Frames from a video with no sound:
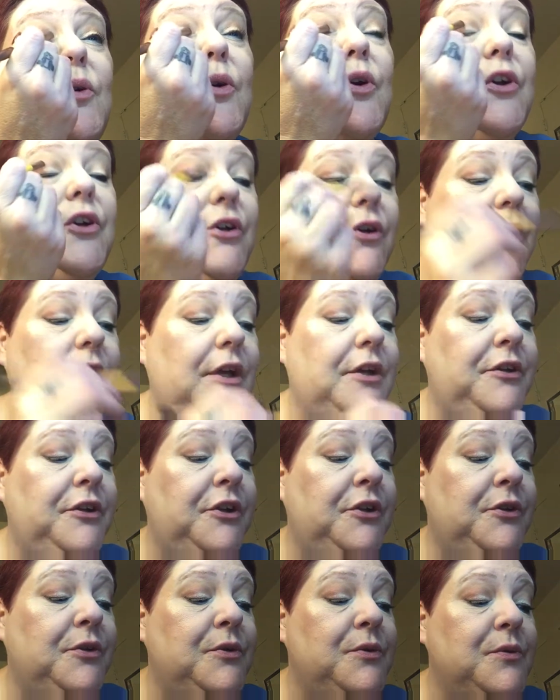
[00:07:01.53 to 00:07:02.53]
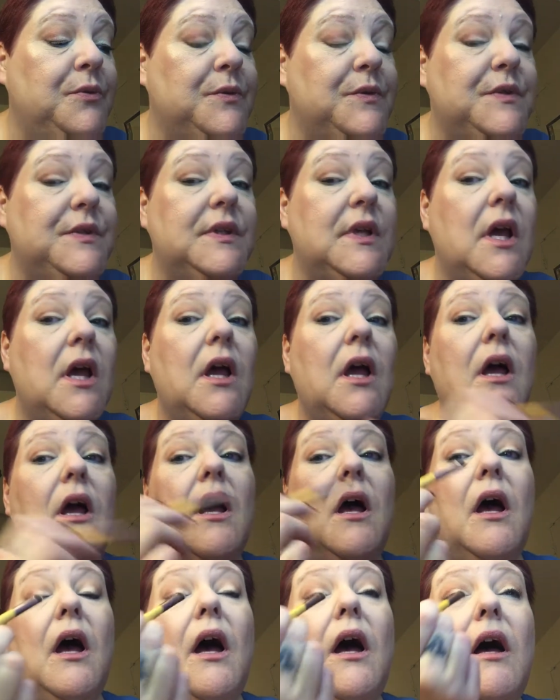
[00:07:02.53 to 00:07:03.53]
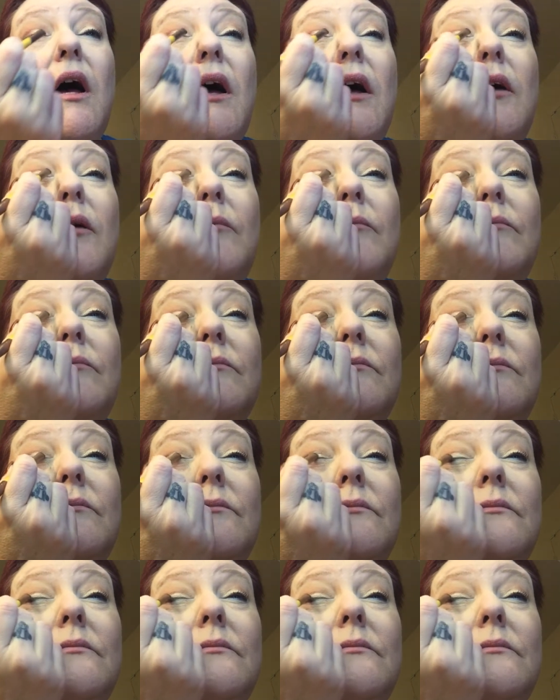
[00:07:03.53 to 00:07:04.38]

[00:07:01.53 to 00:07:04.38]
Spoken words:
or you can use highlighter,